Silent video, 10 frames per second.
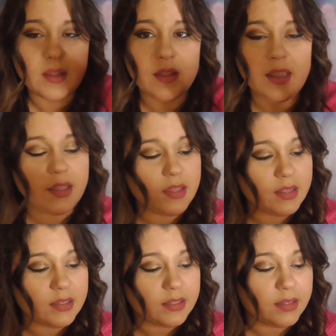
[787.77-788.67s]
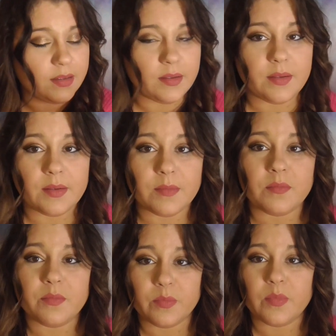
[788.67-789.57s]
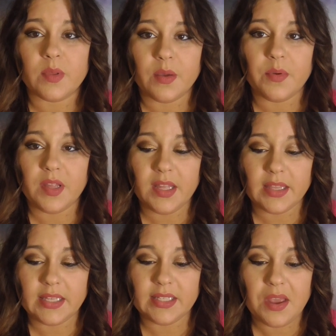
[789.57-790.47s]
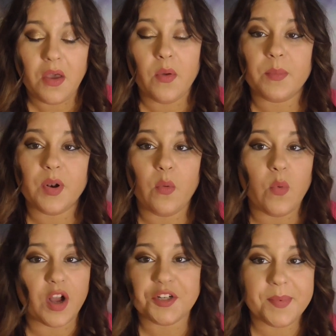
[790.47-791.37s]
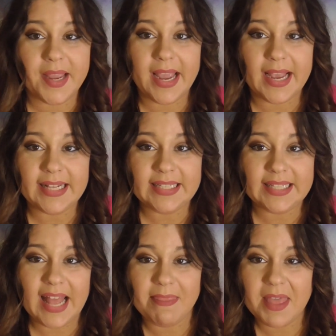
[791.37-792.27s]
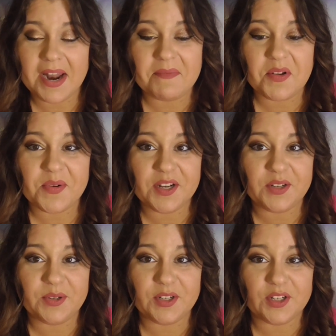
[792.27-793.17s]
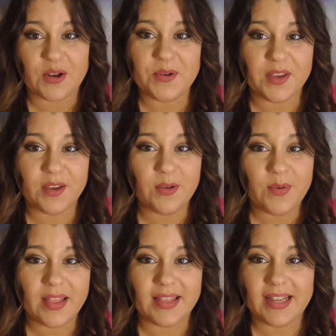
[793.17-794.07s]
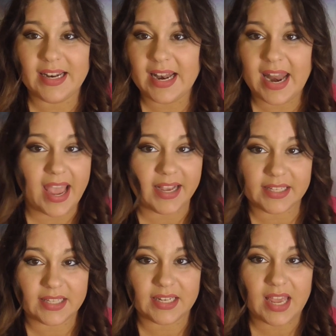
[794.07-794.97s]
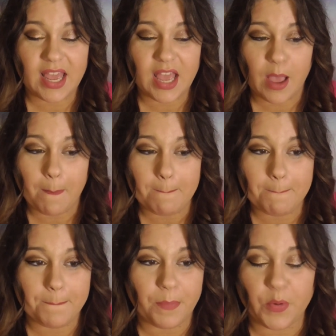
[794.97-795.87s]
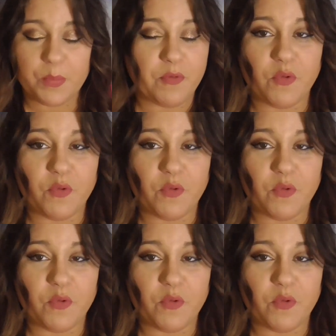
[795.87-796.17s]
I like this. I really like this. I'm gonna wash my hands and then I'm going to show you the next group of